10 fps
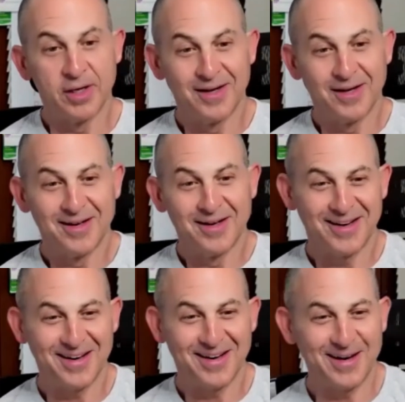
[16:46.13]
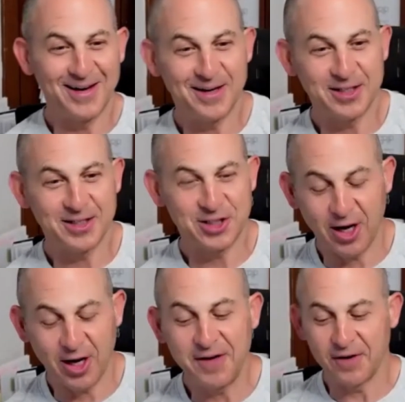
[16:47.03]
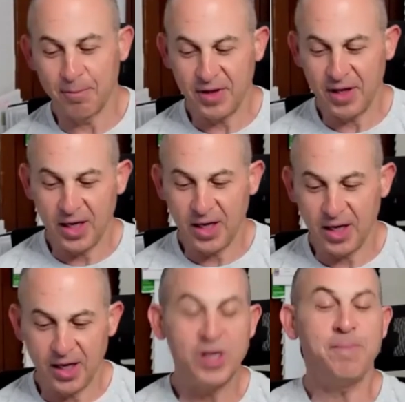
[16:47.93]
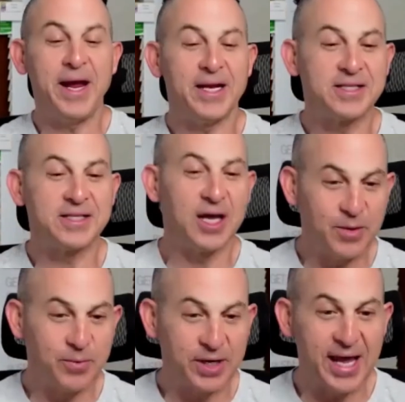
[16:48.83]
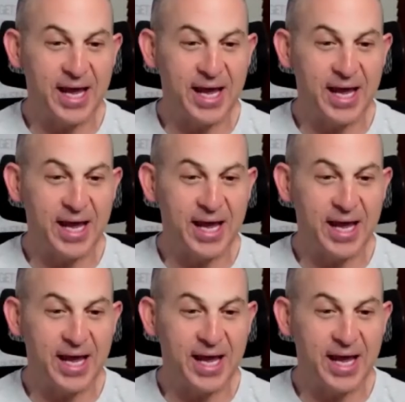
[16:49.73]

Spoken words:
Aside from the rebates that we would get,